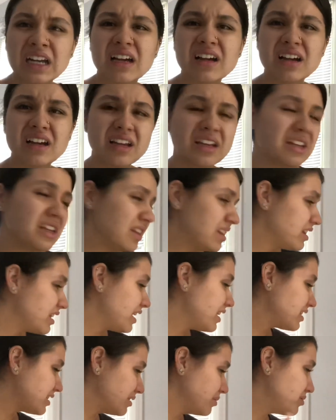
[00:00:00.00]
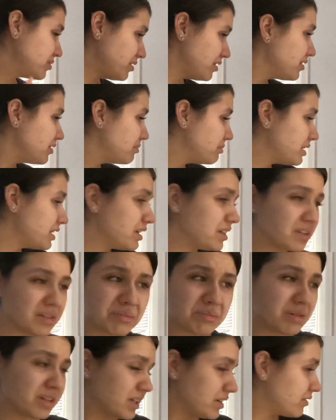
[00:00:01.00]
I need like some sort of
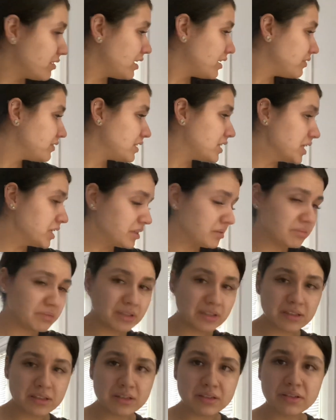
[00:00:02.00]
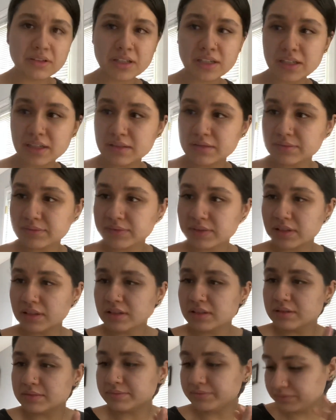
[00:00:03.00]
makeup, but I don't have time. Okay,
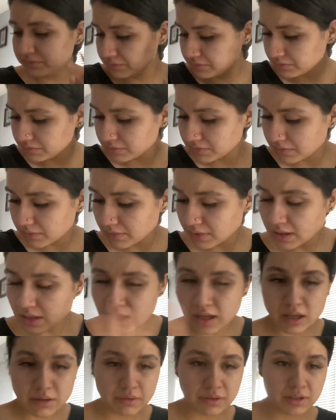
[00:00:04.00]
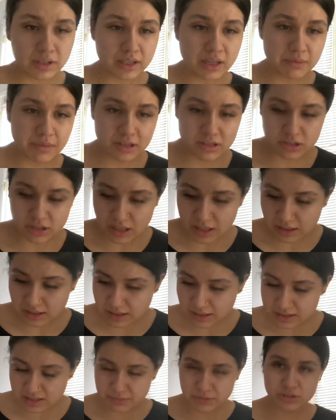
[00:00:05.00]
I'm gonna get my
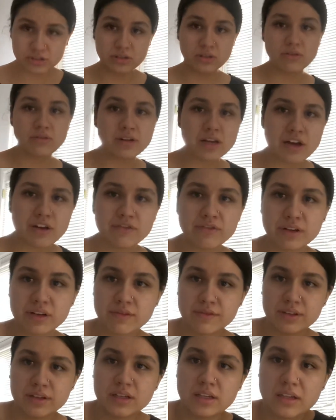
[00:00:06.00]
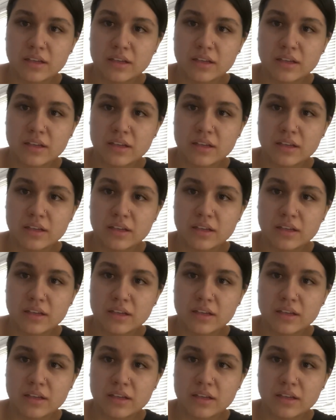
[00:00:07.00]
chanclas. Let me show you an outfit of the day.